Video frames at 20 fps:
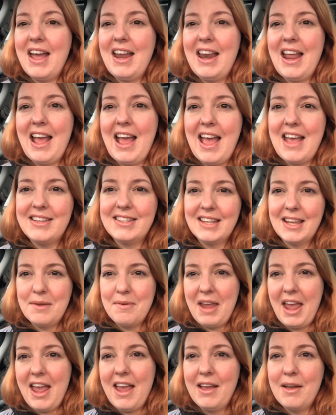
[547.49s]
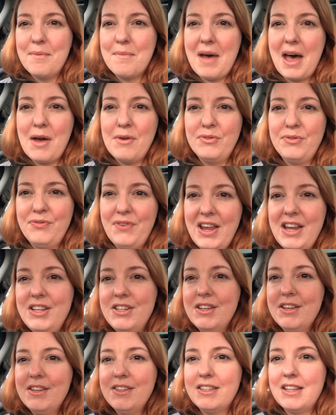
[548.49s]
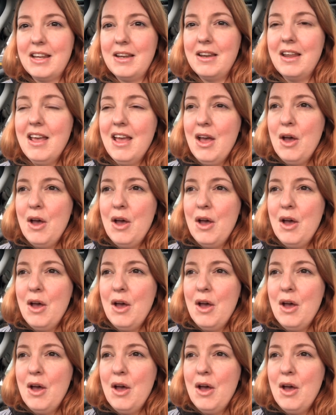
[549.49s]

and asking him about phages and